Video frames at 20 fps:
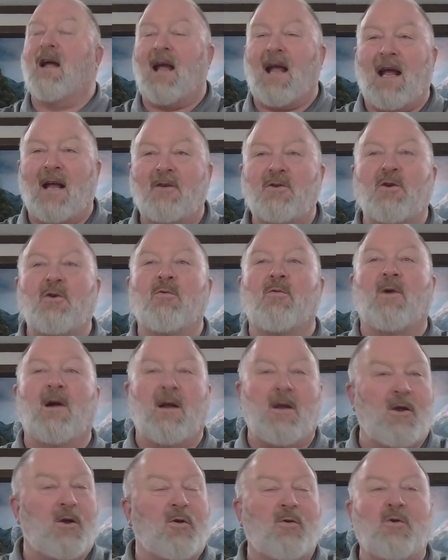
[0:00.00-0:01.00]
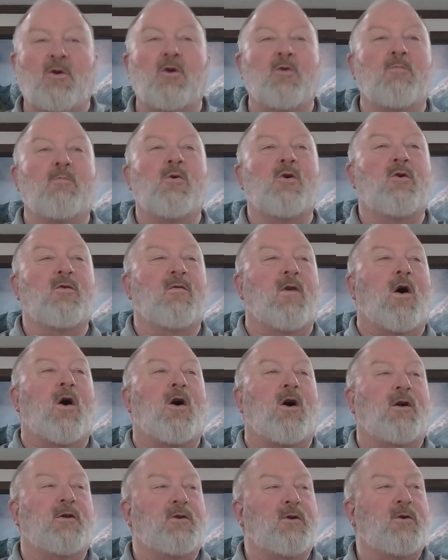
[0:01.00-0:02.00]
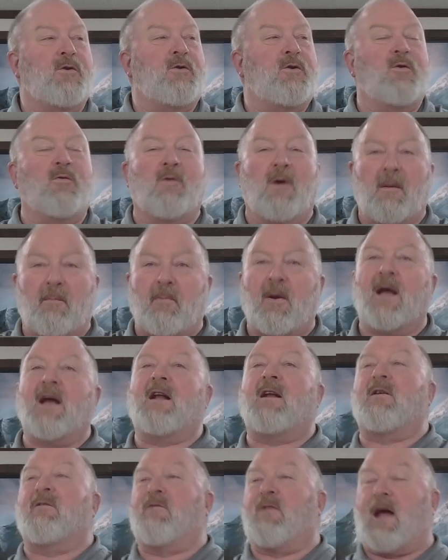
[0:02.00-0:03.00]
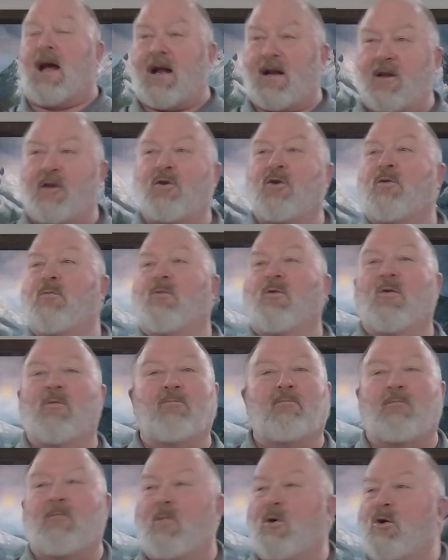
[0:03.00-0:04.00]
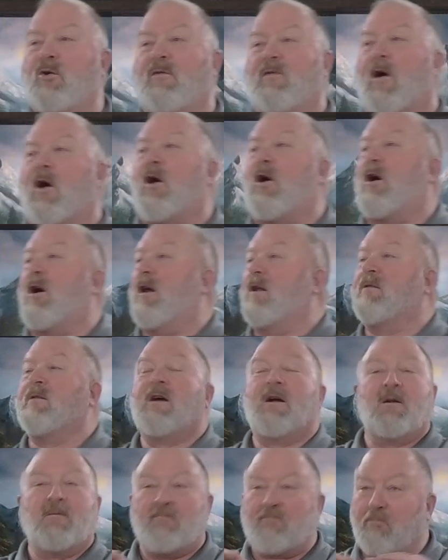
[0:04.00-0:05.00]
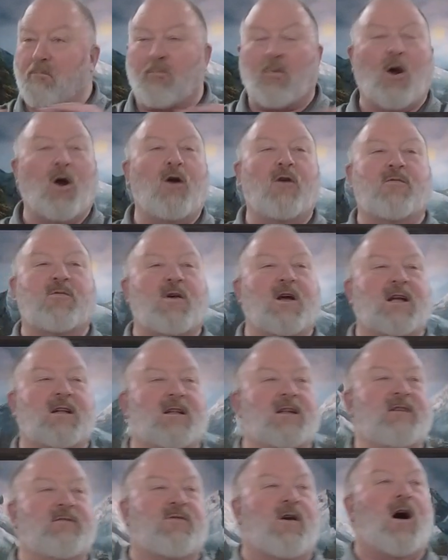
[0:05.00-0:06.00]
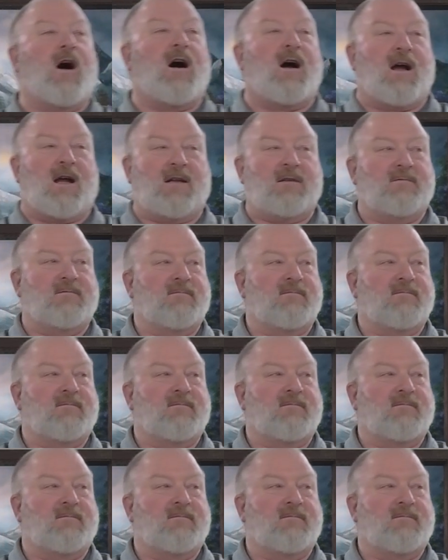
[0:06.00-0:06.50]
and you, re, you, you move on. You, you repent of that and you move on perfectly fine.